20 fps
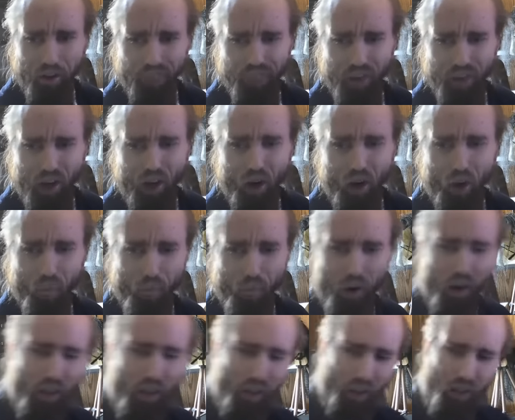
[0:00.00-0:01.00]
If y'all are
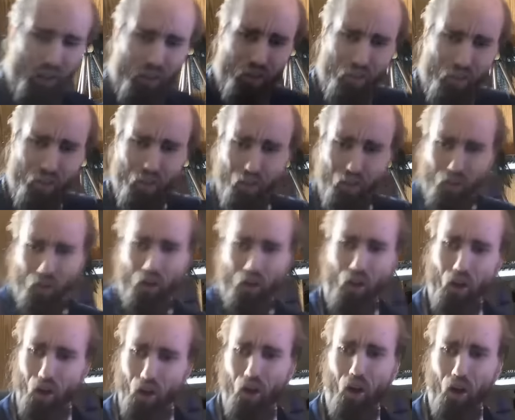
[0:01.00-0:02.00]
working,
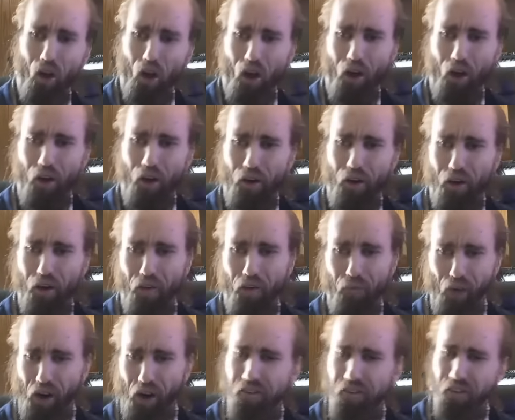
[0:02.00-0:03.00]

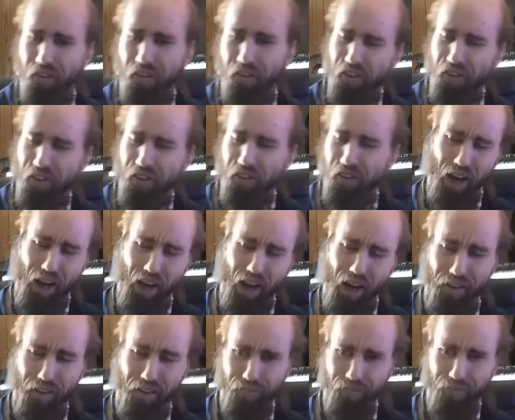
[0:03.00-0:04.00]
where's your job
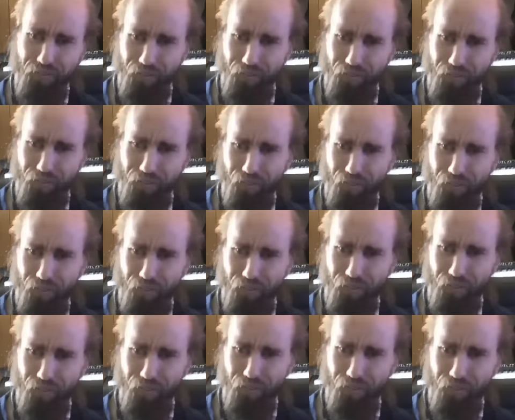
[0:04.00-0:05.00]
at?
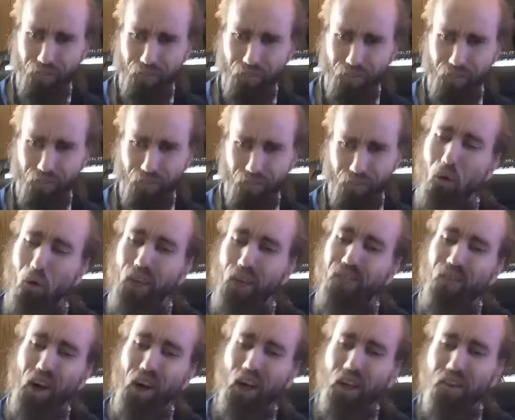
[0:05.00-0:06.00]
Why ain't you doing
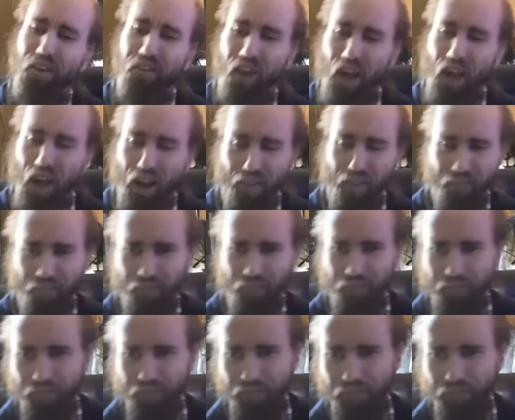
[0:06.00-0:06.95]
your fucking job?